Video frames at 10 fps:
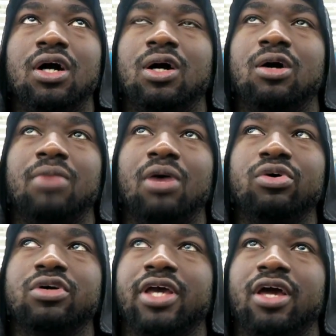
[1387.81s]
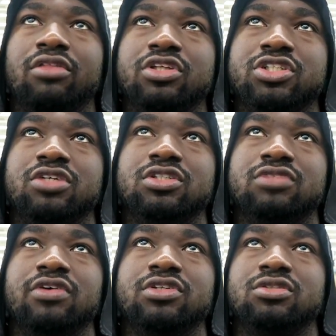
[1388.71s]
Um, I will get health insurance
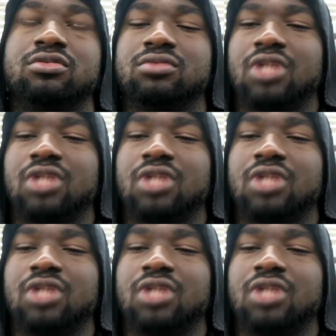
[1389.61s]
very soon.